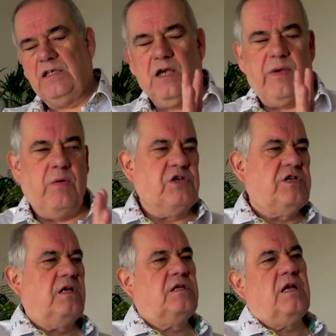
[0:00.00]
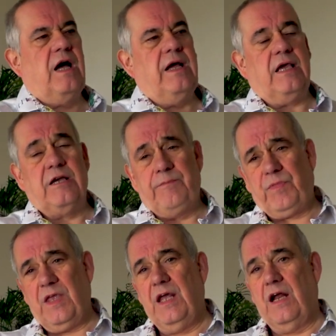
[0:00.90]
So it wasn't like,
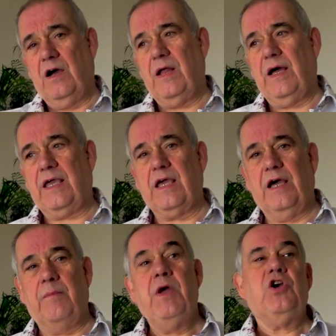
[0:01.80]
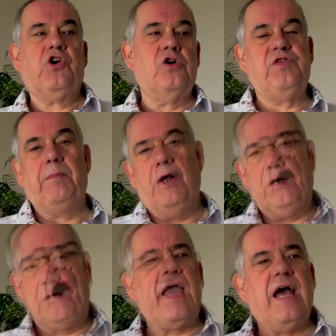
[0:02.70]
you know, like country
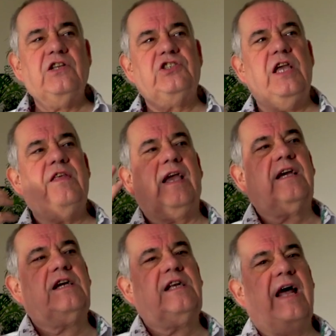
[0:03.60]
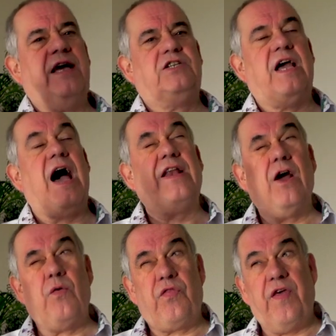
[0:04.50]
blues. I hadn't seen the Clash, I
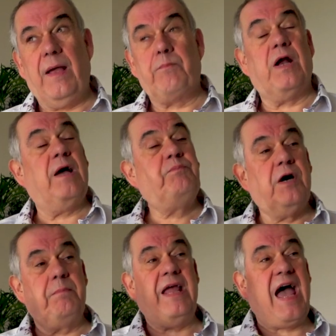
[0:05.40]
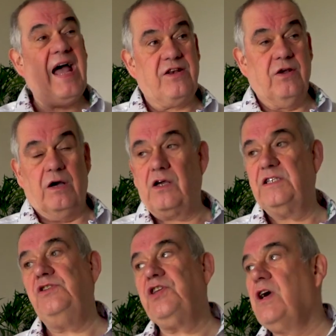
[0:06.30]
don't think, but I probably had done,
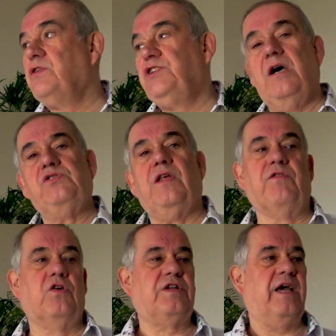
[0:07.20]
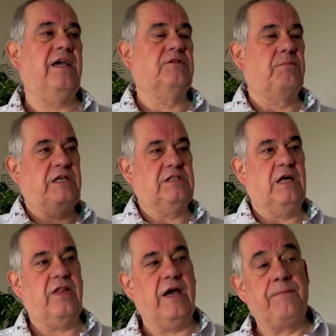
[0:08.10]
because I used to go to shows at the Vortex and places
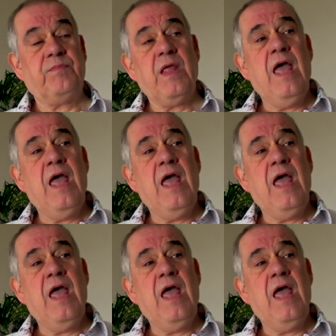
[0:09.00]
like that,